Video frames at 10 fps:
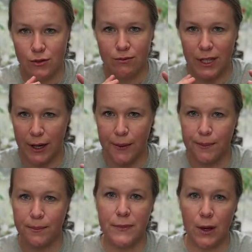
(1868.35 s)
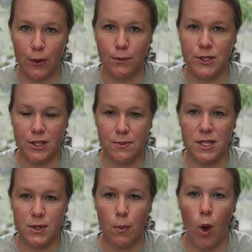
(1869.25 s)
they'll just be
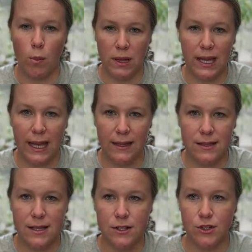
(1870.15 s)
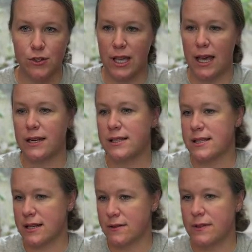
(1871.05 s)
small plants that you'll get
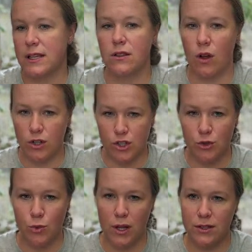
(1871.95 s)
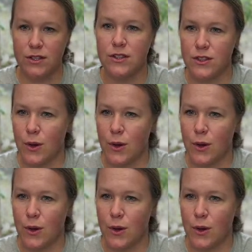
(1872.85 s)
instead of the larger ones.